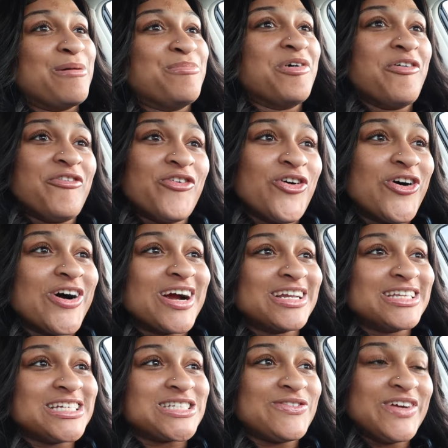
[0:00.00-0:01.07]
Before
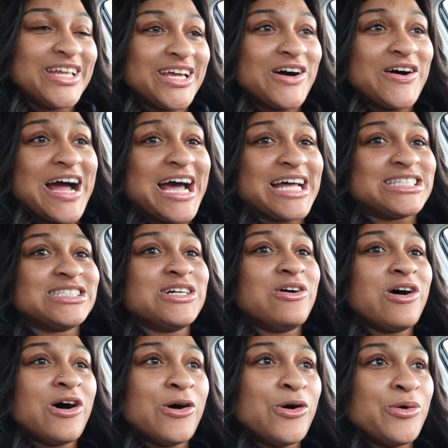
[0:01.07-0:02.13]
this video, I had to go
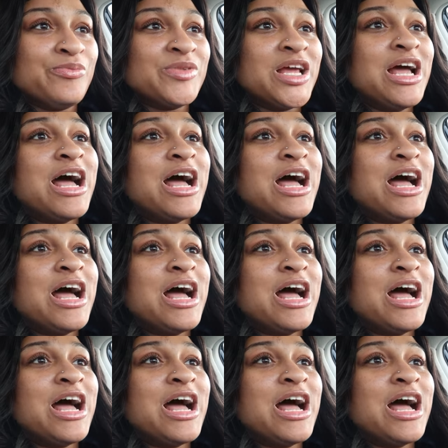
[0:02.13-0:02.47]
home.